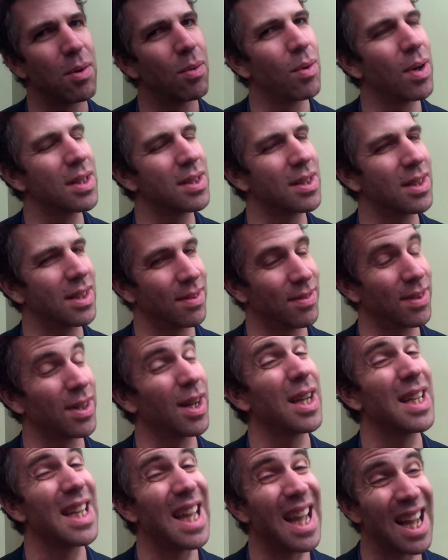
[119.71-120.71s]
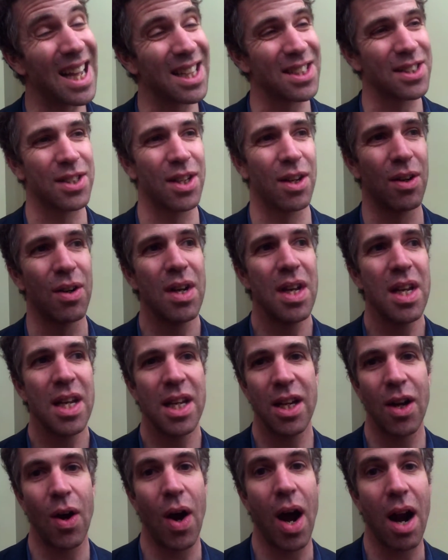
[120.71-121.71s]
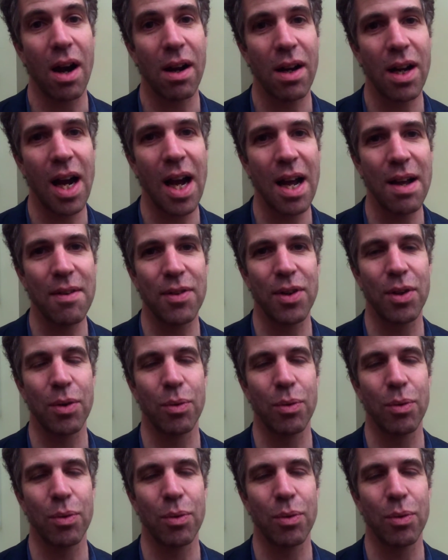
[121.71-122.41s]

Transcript: It wasn't even. Yeah, so, you know, archival